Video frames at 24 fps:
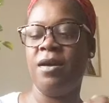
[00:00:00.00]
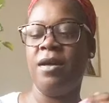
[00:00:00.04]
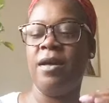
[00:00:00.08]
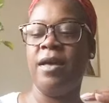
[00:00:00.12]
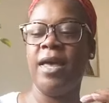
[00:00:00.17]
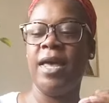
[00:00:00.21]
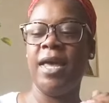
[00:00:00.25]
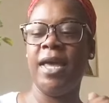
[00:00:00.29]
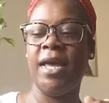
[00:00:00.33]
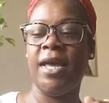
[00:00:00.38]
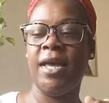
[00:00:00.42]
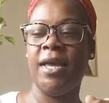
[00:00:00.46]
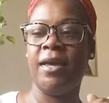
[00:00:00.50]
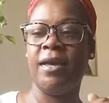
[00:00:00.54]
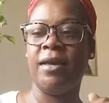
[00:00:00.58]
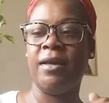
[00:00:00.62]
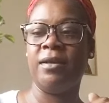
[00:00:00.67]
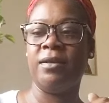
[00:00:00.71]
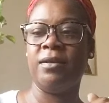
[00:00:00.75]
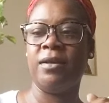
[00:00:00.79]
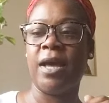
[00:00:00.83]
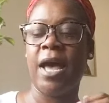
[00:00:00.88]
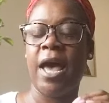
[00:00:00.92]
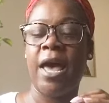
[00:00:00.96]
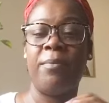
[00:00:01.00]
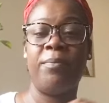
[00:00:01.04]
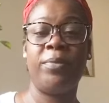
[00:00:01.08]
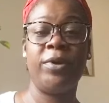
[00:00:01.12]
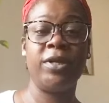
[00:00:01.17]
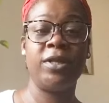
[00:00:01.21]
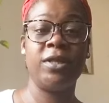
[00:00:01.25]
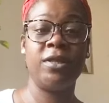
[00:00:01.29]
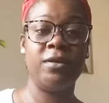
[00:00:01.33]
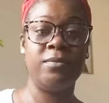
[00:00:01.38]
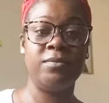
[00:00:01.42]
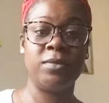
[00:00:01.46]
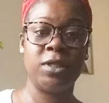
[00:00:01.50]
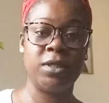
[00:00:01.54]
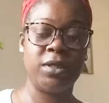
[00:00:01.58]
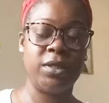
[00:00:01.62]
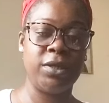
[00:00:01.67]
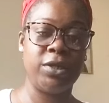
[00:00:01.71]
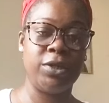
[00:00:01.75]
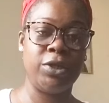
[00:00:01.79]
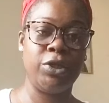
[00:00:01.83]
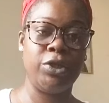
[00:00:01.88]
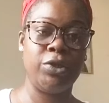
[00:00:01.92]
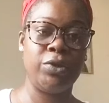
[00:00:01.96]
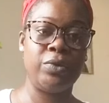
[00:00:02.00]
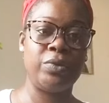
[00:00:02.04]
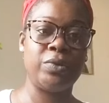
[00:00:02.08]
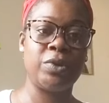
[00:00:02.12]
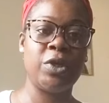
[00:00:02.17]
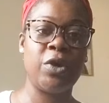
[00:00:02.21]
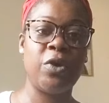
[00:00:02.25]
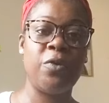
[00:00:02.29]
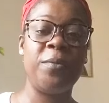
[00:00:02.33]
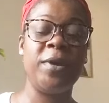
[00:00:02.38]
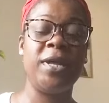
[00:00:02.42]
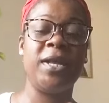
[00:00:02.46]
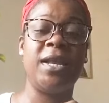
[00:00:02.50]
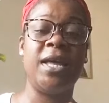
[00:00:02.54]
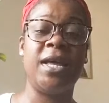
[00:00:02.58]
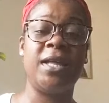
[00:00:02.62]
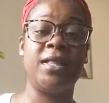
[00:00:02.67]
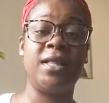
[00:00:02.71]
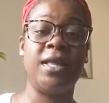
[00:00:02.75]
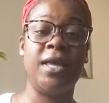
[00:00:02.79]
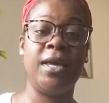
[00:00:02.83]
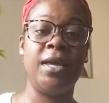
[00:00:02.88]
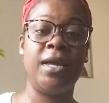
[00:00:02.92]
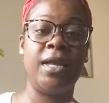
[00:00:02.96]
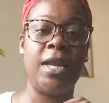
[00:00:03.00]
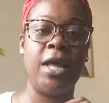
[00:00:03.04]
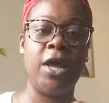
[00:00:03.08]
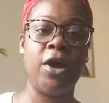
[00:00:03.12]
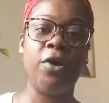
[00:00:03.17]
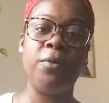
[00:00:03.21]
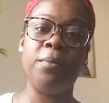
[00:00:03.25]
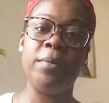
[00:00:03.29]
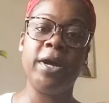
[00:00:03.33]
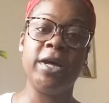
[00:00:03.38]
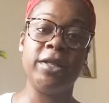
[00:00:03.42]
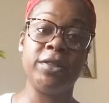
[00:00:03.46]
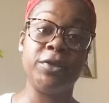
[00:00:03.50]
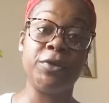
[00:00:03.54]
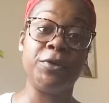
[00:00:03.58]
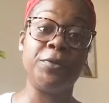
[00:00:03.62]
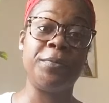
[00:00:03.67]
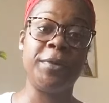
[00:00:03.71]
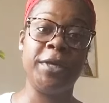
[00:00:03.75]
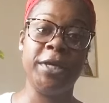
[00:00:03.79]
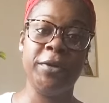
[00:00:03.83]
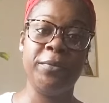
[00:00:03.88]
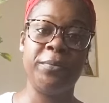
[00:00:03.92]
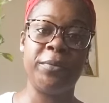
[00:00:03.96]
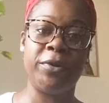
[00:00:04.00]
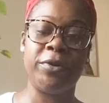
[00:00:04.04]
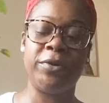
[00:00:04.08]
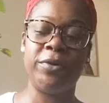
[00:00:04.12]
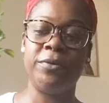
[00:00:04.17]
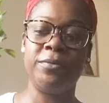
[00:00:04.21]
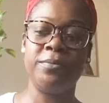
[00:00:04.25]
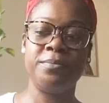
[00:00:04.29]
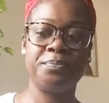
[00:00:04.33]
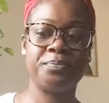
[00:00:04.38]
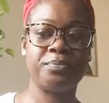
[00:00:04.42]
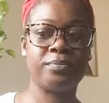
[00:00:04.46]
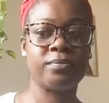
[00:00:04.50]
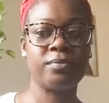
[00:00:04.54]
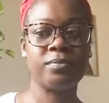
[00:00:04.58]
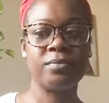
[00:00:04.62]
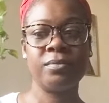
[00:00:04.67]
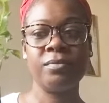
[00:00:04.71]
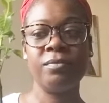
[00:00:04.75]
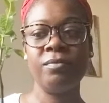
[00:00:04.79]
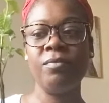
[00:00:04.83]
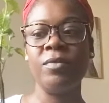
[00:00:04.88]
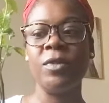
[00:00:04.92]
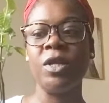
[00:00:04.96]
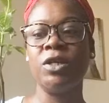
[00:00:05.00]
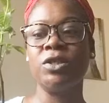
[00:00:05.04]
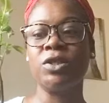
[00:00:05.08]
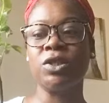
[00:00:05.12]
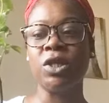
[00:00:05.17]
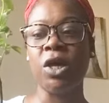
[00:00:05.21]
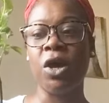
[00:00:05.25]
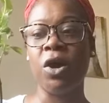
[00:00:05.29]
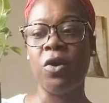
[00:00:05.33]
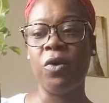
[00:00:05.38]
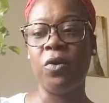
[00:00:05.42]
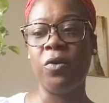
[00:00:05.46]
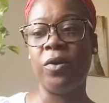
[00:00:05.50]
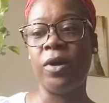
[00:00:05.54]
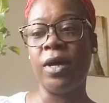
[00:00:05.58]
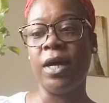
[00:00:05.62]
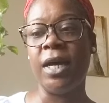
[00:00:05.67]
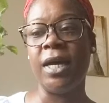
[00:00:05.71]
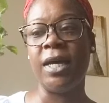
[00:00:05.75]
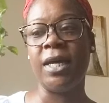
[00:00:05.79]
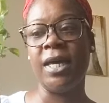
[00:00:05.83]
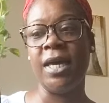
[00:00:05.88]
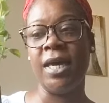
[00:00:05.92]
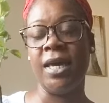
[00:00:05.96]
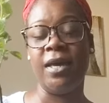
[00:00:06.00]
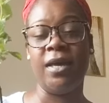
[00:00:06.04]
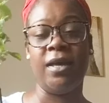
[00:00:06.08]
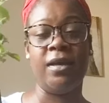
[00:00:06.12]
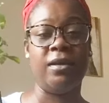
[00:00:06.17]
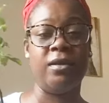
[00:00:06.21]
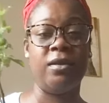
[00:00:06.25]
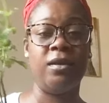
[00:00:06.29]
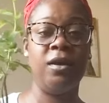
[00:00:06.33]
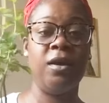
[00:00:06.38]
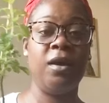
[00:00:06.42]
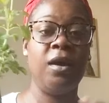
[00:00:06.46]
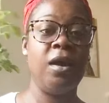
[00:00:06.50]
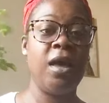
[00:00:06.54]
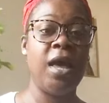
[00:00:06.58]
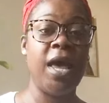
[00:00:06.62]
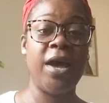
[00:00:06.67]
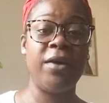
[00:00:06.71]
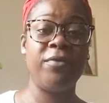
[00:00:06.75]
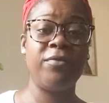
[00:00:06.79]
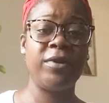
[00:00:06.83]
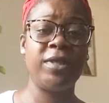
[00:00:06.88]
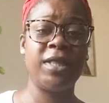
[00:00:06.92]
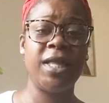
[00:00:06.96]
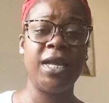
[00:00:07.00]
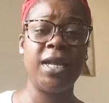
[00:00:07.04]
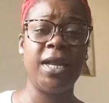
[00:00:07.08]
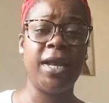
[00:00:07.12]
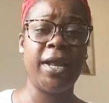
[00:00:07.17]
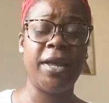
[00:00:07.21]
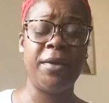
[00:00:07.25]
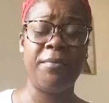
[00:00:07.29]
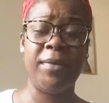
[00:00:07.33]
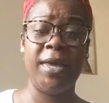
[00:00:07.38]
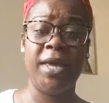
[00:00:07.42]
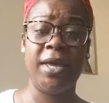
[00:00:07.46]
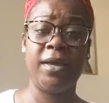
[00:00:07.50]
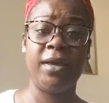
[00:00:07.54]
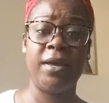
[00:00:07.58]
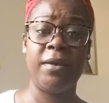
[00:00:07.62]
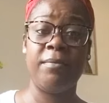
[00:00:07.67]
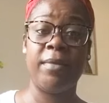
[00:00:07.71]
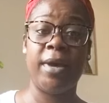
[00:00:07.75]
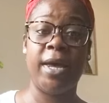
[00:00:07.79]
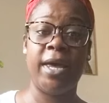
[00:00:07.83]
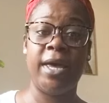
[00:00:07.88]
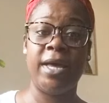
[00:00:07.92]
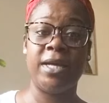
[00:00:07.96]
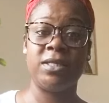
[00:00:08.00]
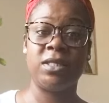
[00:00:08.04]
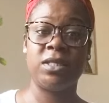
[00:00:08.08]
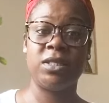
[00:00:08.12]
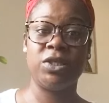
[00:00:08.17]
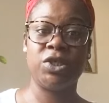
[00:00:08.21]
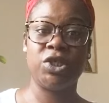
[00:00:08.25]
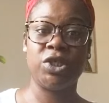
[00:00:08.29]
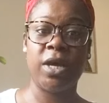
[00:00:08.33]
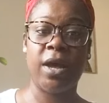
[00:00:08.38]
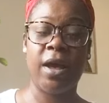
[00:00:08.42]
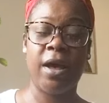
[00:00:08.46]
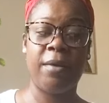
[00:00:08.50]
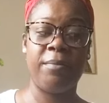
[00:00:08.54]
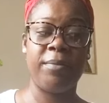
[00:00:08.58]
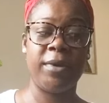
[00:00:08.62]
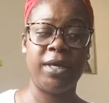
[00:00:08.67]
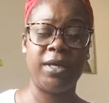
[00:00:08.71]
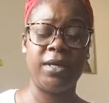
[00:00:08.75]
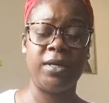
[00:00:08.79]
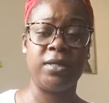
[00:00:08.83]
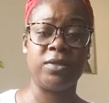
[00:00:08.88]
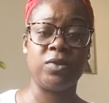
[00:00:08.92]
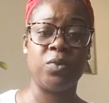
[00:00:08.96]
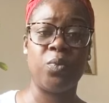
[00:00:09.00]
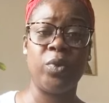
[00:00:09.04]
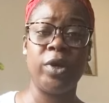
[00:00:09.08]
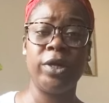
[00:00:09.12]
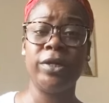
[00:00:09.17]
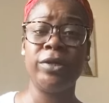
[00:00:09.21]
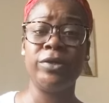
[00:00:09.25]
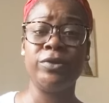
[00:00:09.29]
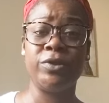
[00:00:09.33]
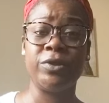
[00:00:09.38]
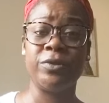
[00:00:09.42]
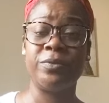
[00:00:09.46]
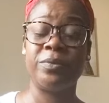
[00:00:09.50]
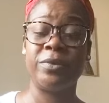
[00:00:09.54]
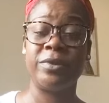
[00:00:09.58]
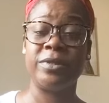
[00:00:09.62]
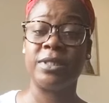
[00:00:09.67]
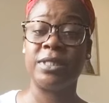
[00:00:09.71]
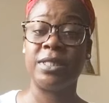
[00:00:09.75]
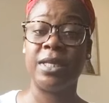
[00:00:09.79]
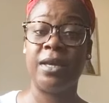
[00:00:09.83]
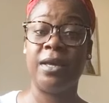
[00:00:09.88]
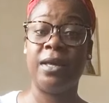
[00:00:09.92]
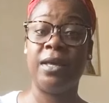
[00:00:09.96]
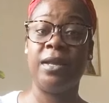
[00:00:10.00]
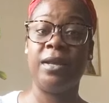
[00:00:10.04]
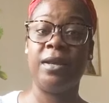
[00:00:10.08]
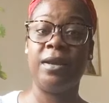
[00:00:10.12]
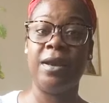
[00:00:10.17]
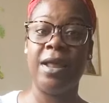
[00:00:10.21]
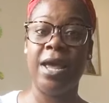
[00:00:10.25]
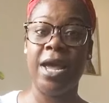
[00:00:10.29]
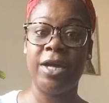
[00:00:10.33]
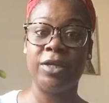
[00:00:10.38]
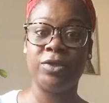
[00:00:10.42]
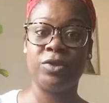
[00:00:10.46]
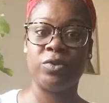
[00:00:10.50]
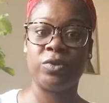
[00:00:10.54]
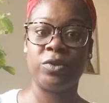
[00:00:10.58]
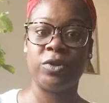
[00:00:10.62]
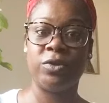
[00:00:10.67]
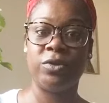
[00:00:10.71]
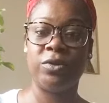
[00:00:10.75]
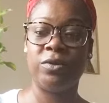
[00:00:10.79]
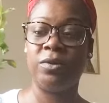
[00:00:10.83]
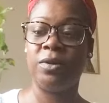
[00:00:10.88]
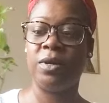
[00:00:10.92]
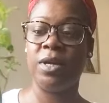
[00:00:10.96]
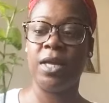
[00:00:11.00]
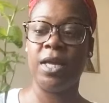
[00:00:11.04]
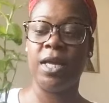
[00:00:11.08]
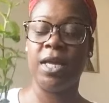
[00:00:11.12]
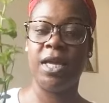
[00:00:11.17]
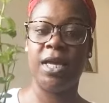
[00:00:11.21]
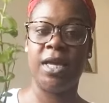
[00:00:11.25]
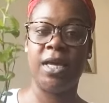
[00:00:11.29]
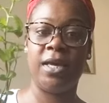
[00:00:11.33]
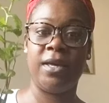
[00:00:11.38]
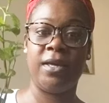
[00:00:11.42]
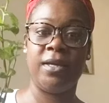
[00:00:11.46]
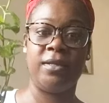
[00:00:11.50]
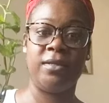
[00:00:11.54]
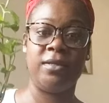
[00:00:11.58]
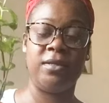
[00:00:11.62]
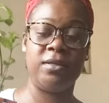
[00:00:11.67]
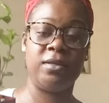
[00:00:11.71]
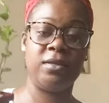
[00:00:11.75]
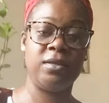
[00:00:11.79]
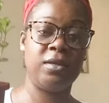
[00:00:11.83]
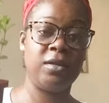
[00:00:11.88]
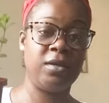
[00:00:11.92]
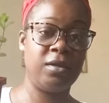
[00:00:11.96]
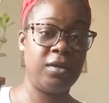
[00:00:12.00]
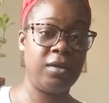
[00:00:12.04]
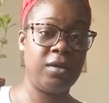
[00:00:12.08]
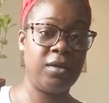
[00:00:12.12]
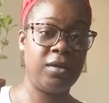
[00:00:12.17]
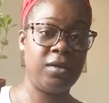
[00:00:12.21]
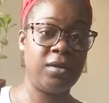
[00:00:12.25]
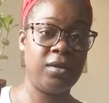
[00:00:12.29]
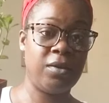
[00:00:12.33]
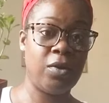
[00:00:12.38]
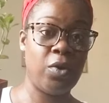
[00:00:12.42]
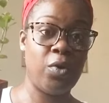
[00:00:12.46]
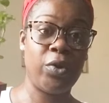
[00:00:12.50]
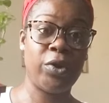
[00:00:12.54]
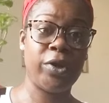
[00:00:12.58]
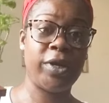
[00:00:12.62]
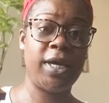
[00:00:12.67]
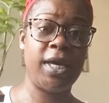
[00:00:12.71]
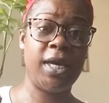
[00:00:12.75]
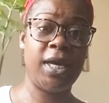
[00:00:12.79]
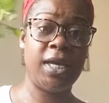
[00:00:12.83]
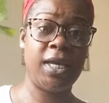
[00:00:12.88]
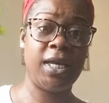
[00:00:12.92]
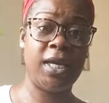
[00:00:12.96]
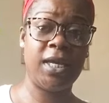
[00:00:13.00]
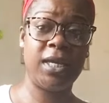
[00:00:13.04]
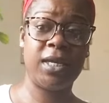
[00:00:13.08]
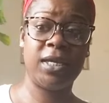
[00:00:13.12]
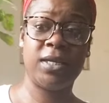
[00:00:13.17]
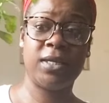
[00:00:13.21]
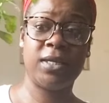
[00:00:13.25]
and I put them to good use, hoping that they can help other people. So again, everything that I make in my Etsy shop is 100% natural and organic.